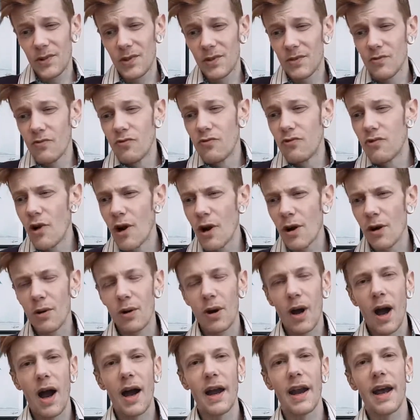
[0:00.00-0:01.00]
real
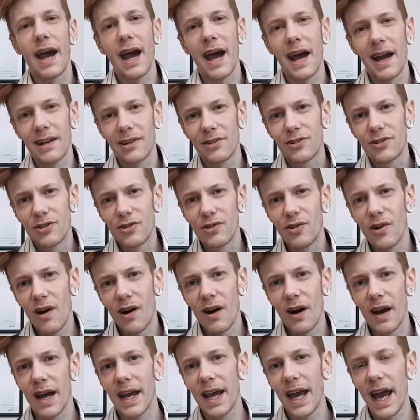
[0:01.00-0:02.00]
kind of
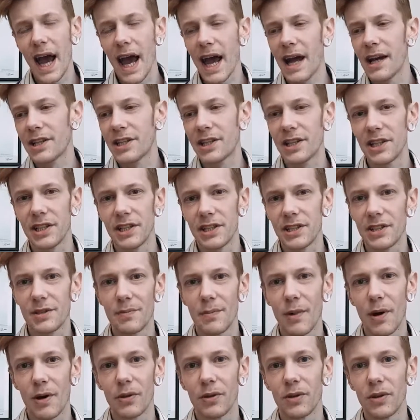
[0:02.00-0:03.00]
dry, ashy
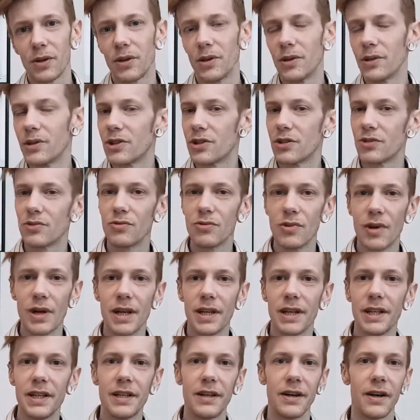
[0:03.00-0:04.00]
smoke, which is
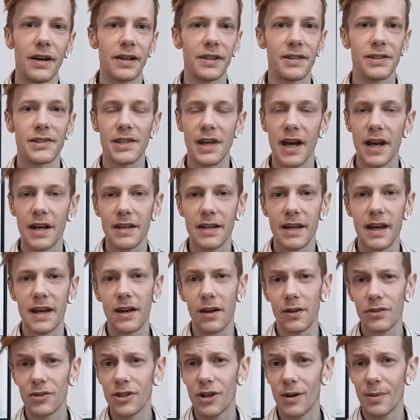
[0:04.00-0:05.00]
really nice. And then
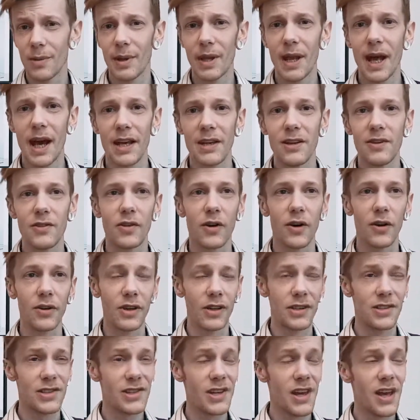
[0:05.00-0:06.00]
on top of that, you've got
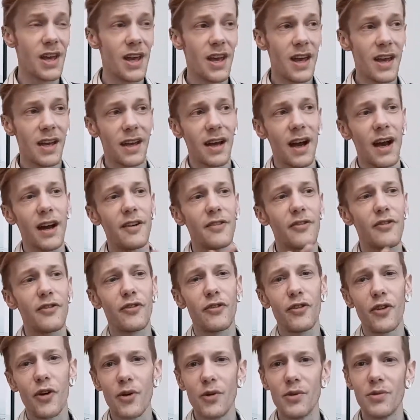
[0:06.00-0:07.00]
this kind of
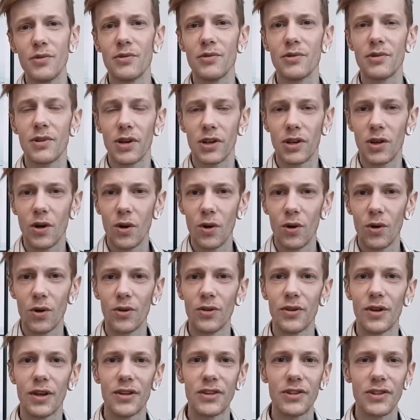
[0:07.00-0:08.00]
fruit
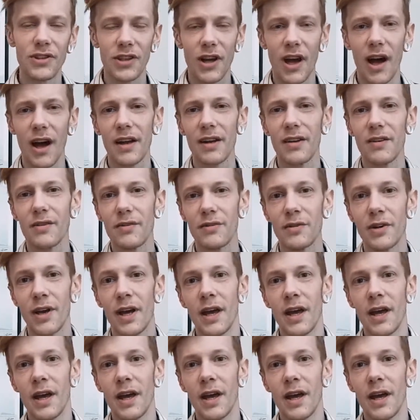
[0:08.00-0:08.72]
accord that just kind of